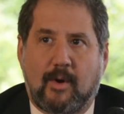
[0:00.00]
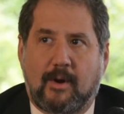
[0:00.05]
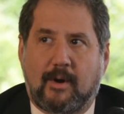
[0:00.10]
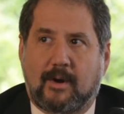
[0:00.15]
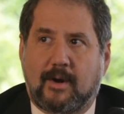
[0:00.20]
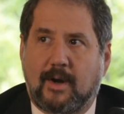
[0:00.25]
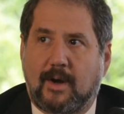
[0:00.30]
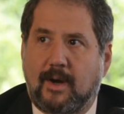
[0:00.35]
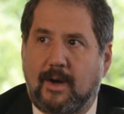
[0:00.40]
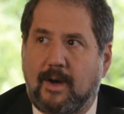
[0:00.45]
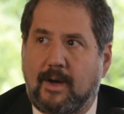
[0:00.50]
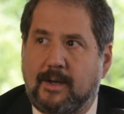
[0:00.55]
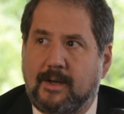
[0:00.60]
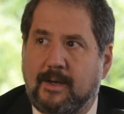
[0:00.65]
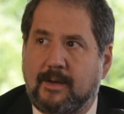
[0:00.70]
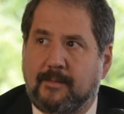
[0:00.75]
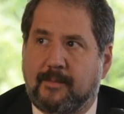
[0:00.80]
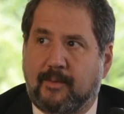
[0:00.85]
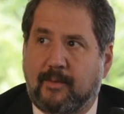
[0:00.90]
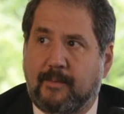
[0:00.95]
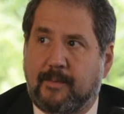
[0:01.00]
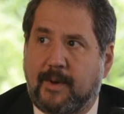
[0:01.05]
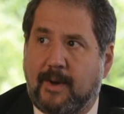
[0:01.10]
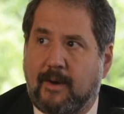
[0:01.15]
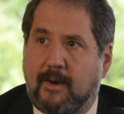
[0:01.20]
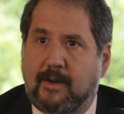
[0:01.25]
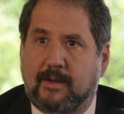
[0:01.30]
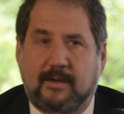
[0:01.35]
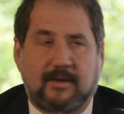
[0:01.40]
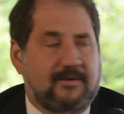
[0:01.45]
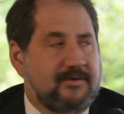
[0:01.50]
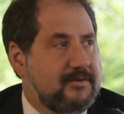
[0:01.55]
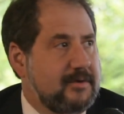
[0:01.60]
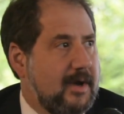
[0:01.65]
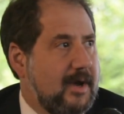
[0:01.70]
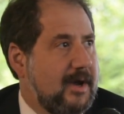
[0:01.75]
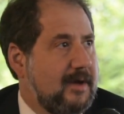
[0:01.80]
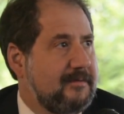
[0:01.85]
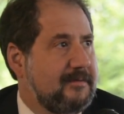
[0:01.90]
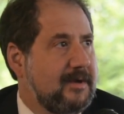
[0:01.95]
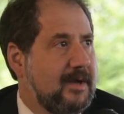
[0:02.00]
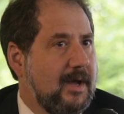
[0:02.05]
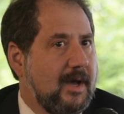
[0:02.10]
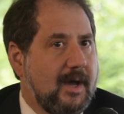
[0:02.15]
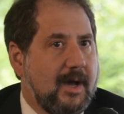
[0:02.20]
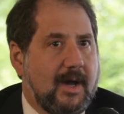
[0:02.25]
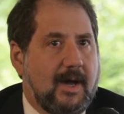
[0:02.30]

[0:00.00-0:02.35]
work in preparing this draft.